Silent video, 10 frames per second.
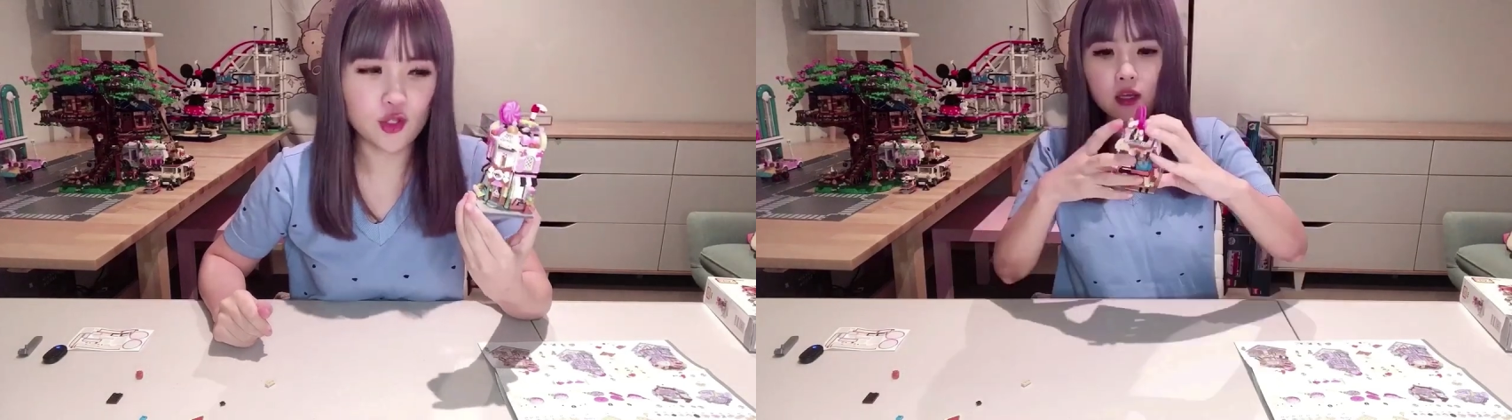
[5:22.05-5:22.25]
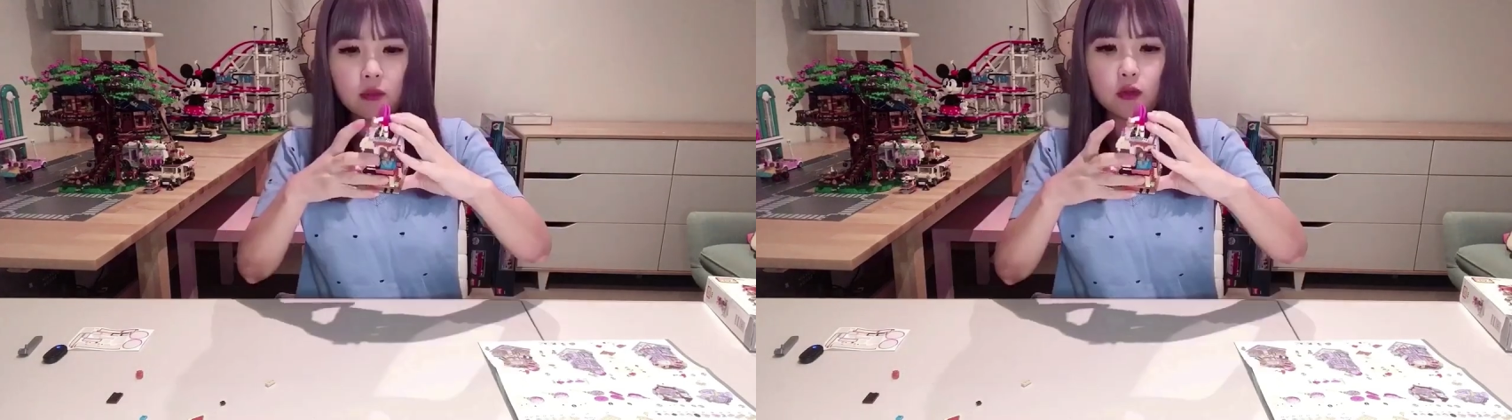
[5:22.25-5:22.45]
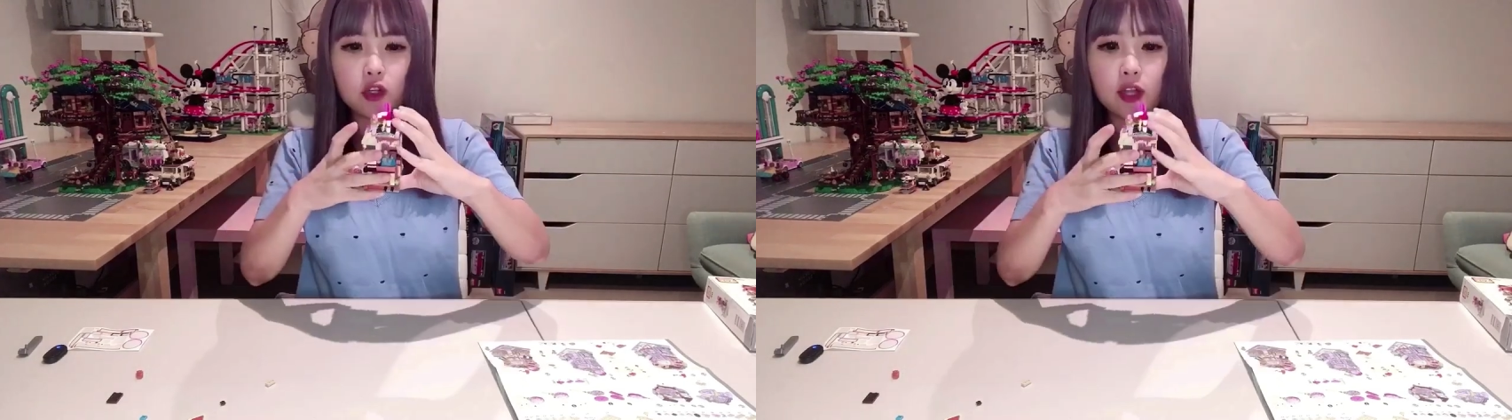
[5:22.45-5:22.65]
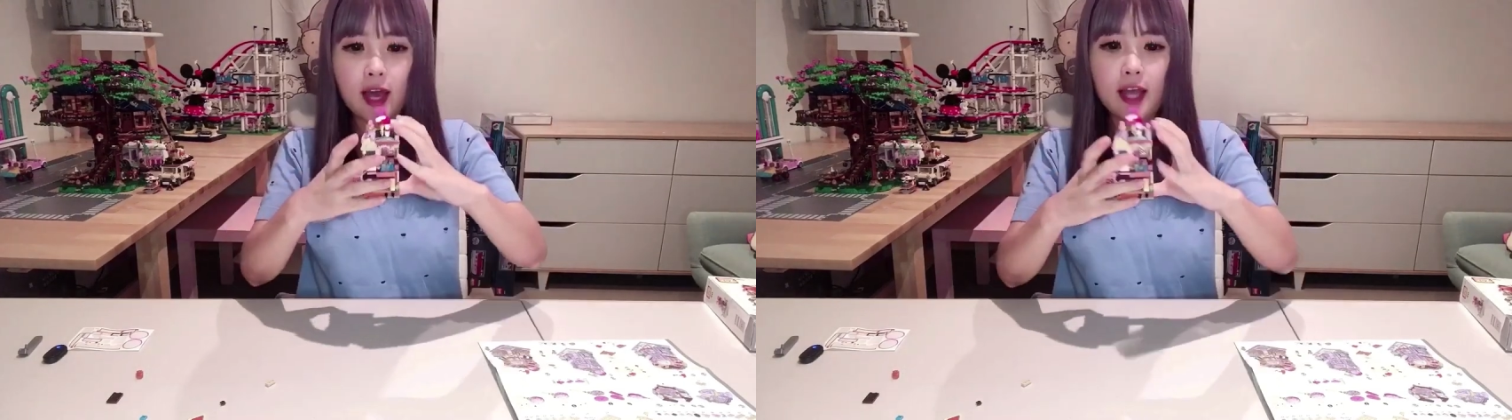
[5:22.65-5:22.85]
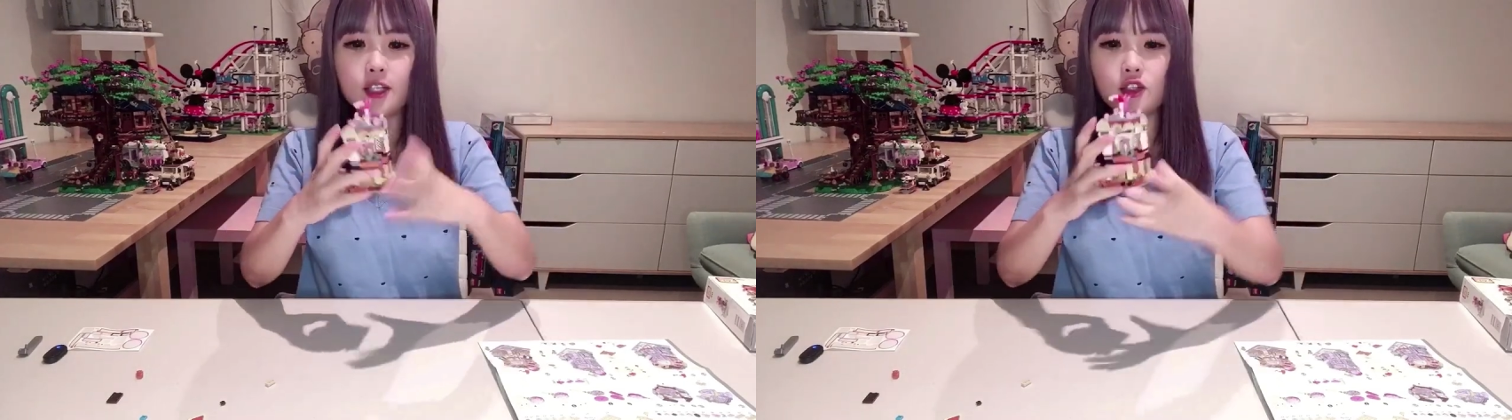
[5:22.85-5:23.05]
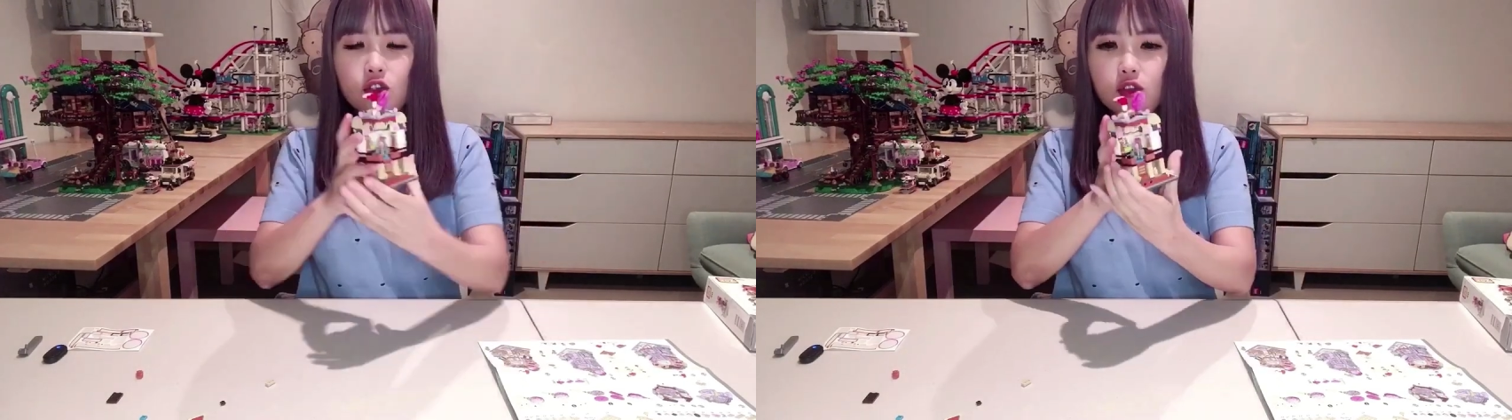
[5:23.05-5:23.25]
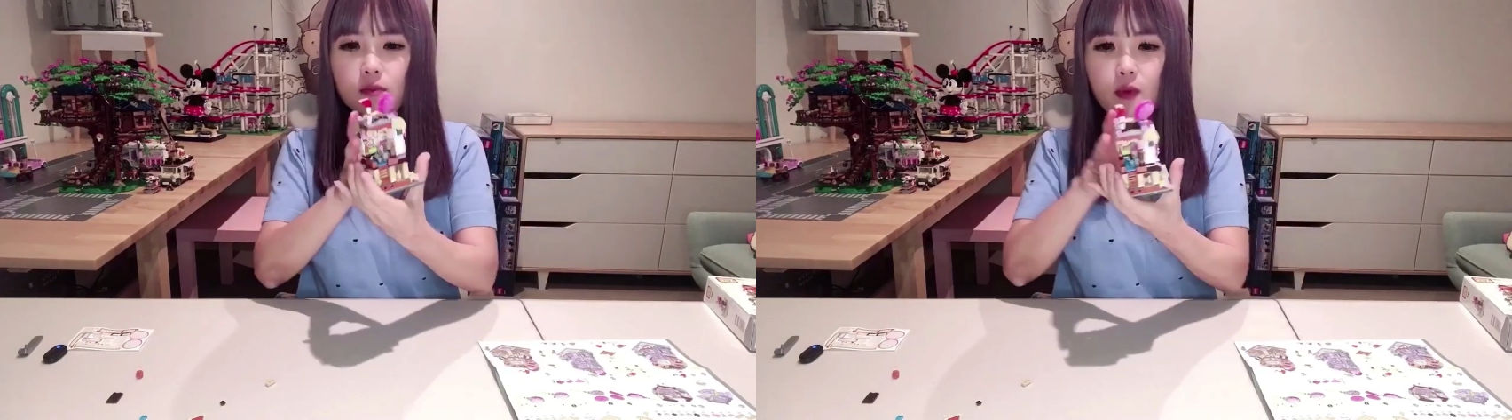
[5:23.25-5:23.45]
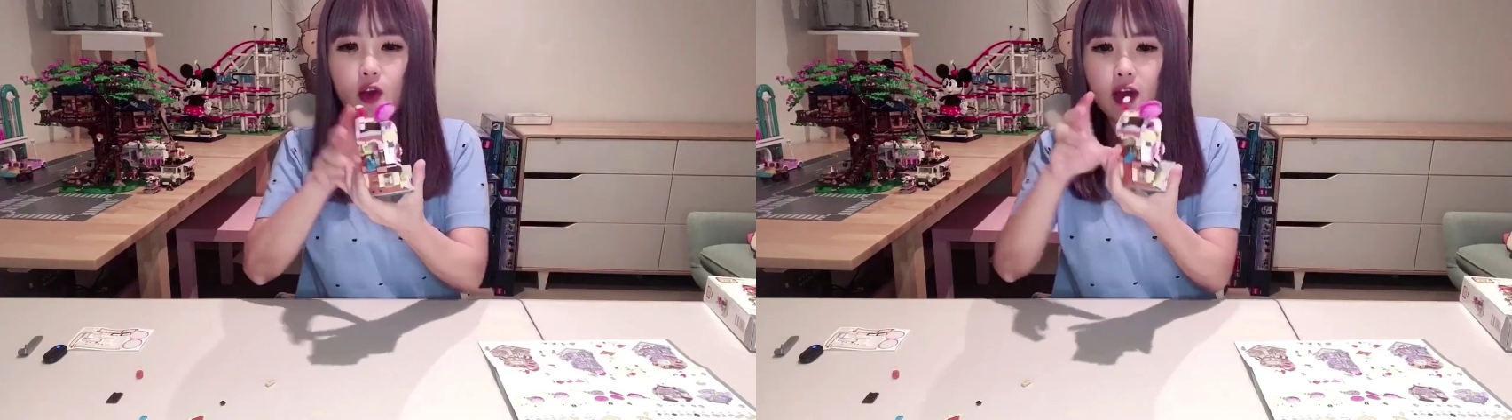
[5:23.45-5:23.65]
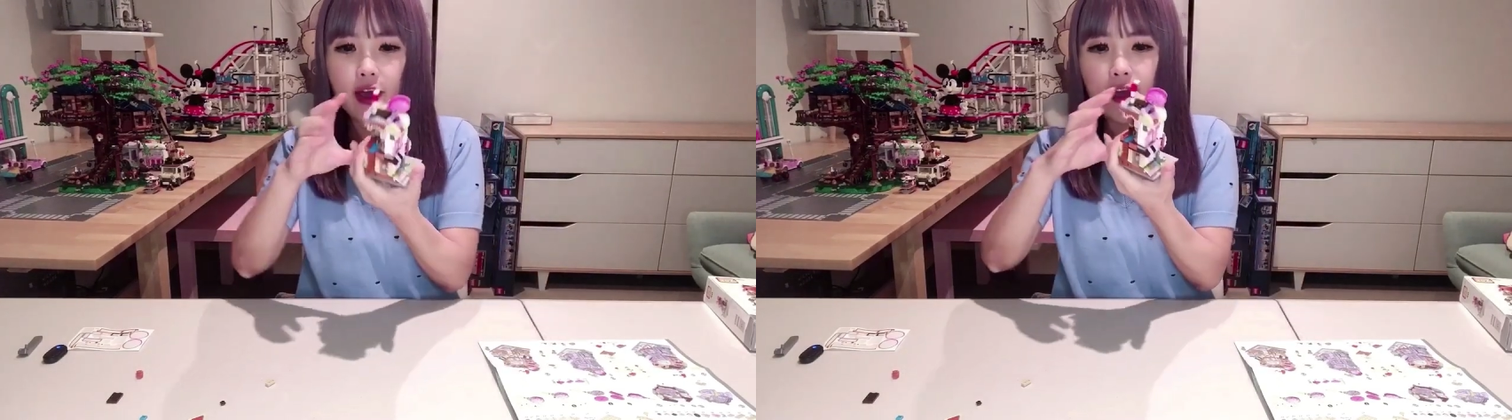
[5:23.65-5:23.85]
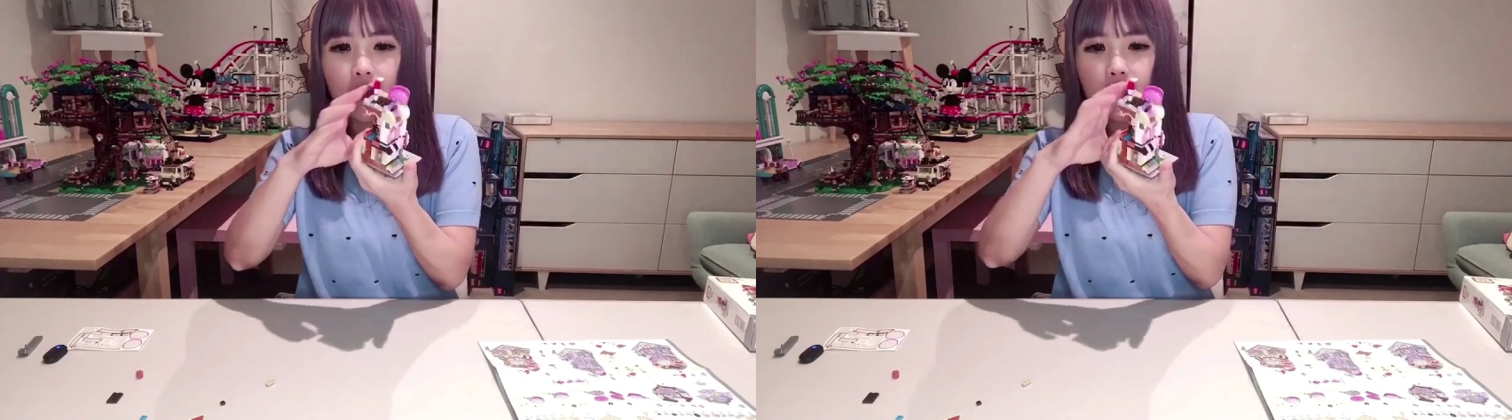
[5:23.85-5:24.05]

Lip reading: I'm going to add it to my